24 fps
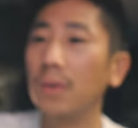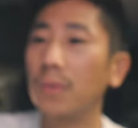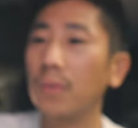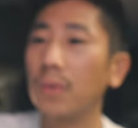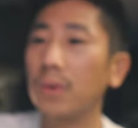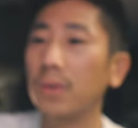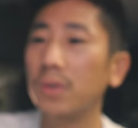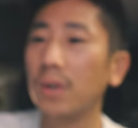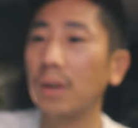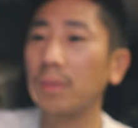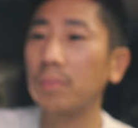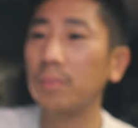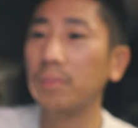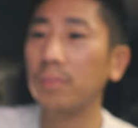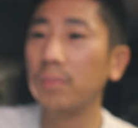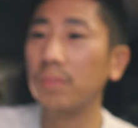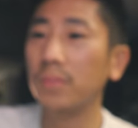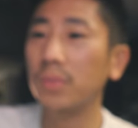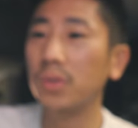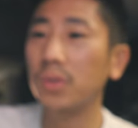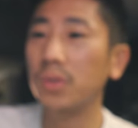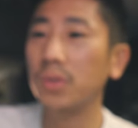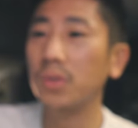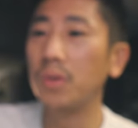which I'm
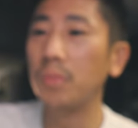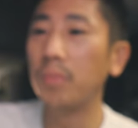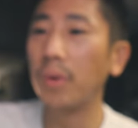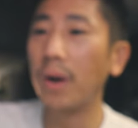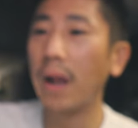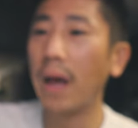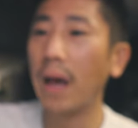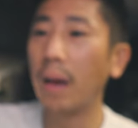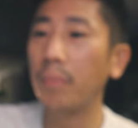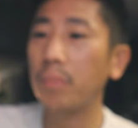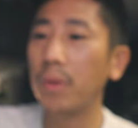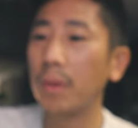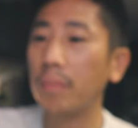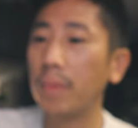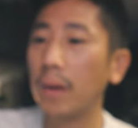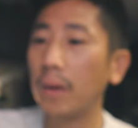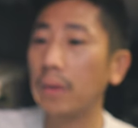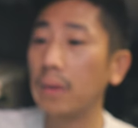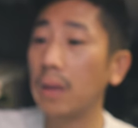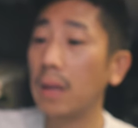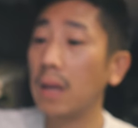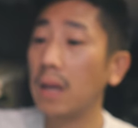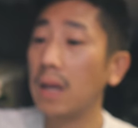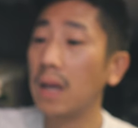super happy
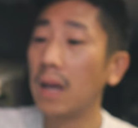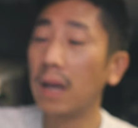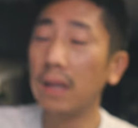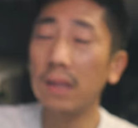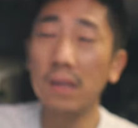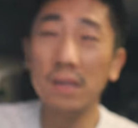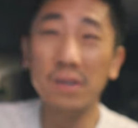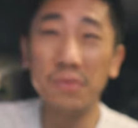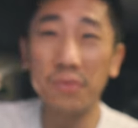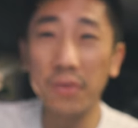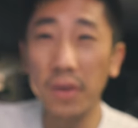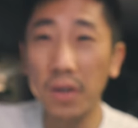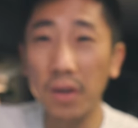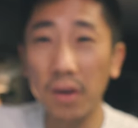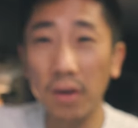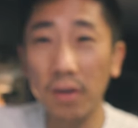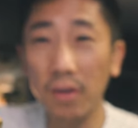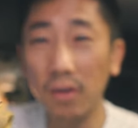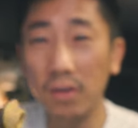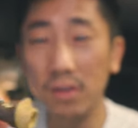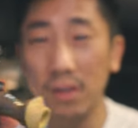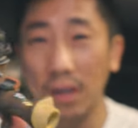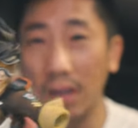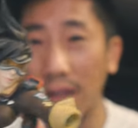about. And this figure
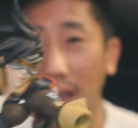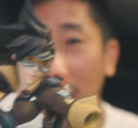looks a